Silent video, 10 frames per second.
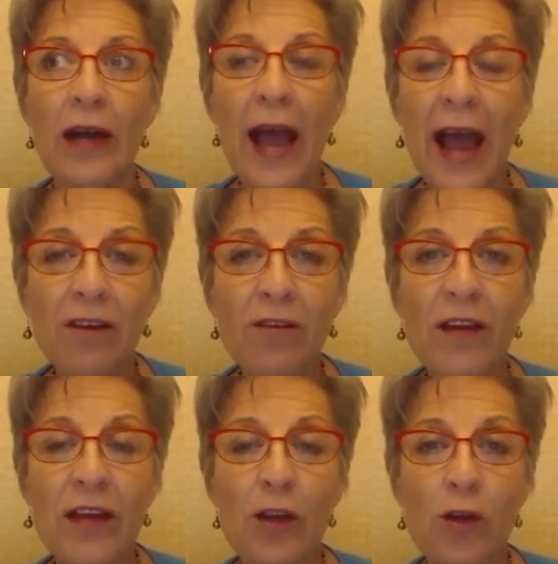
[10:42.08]

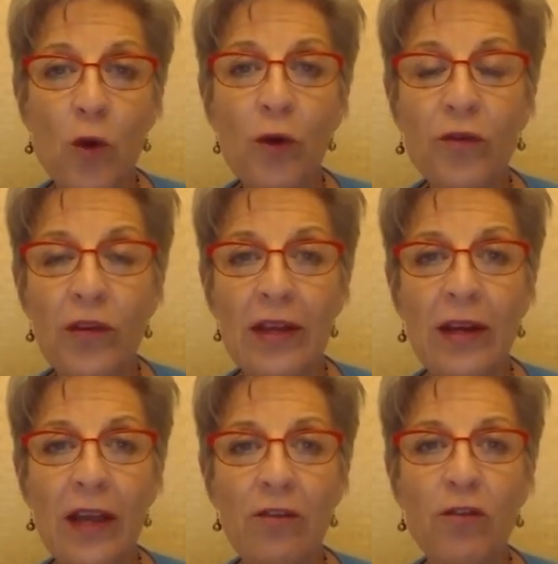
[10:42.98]
Activating your
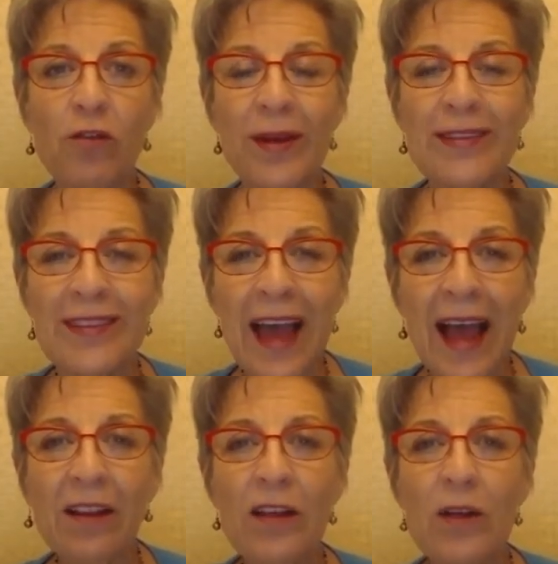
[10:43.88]
DNA to do
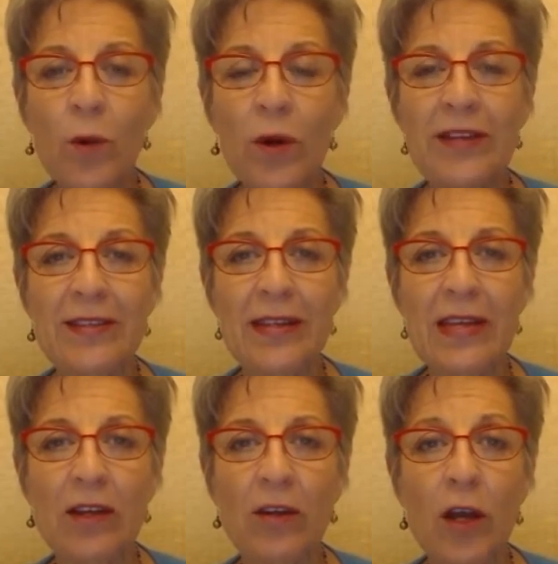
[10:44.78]
exactly what is
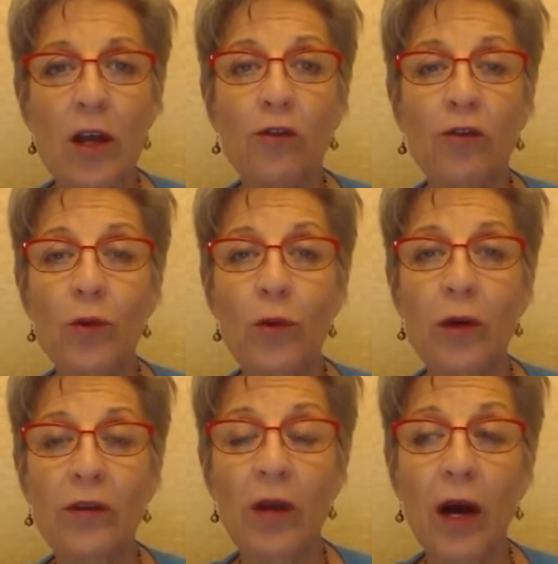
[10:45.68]
needed to
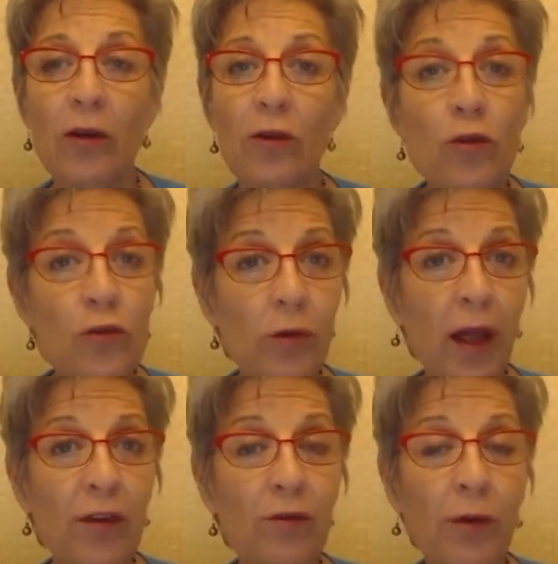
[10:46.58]

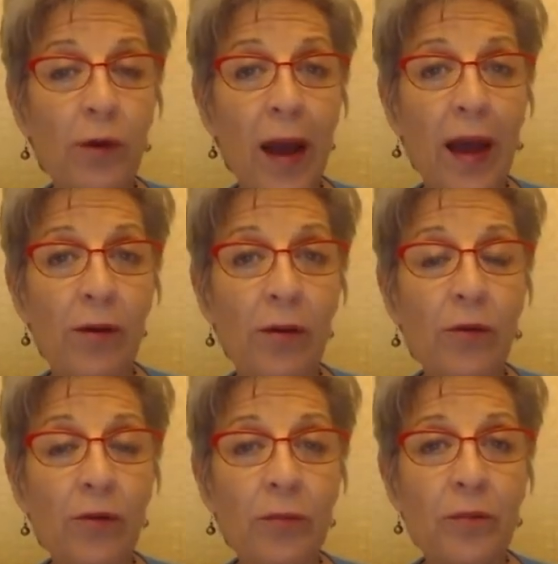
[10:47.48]
neutralize free
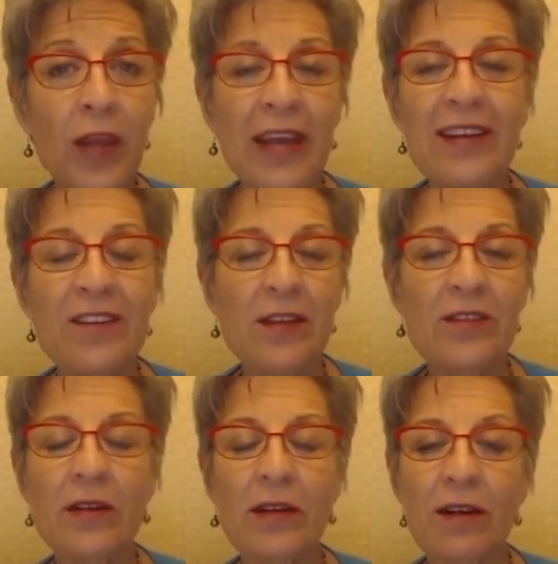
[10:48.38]
radicals, and it
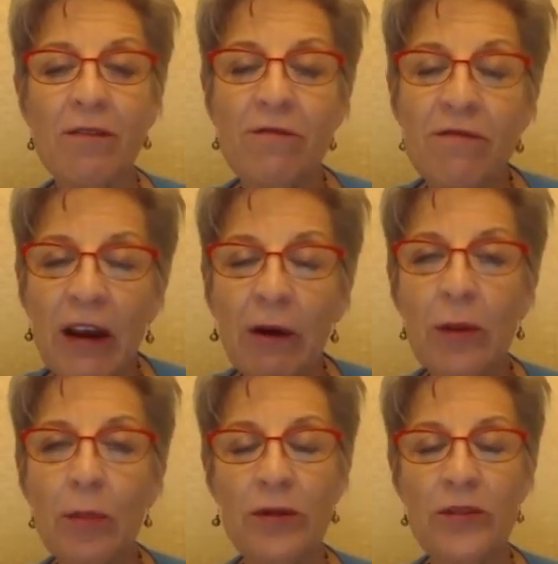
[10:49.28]
does it in a
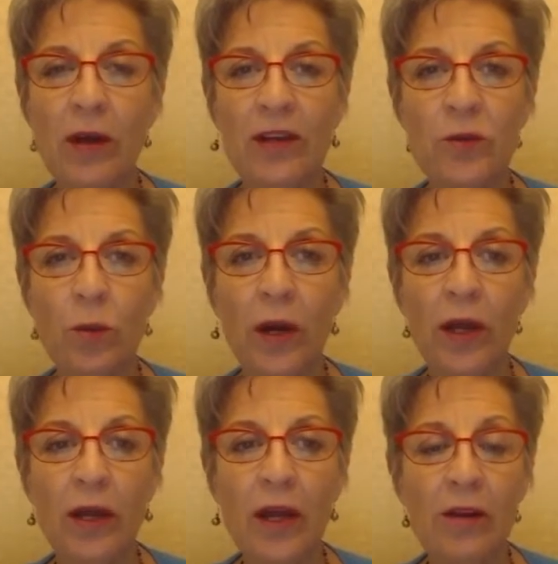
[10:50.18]
very precise way.